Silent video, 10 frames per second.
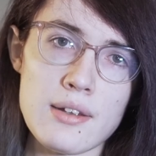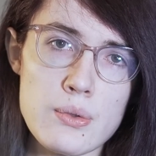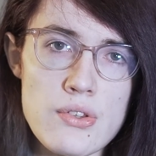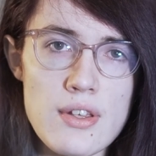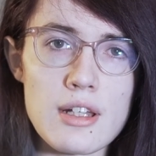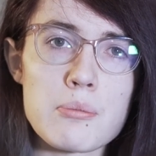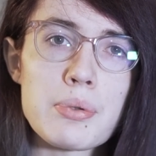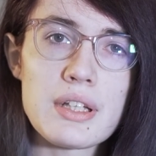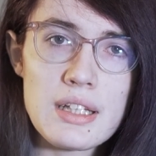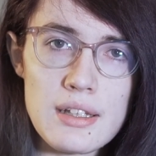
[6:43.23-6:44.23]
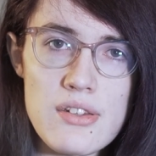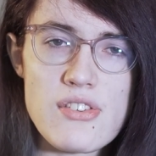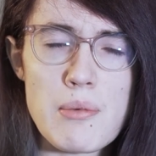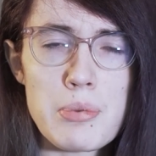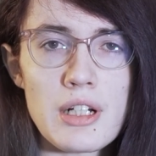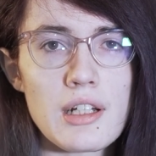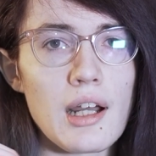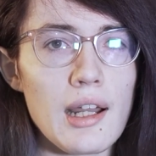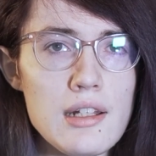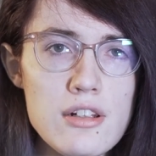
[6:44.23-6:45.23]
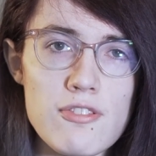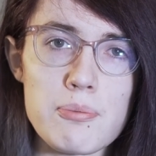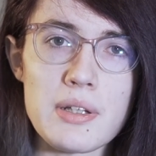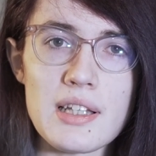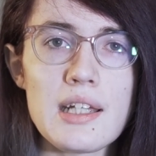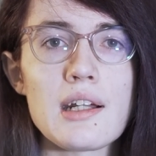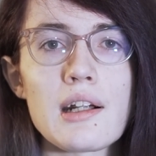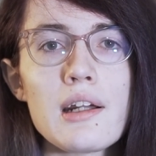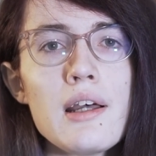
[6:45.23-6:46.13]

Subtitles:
uses a completely separate kind of player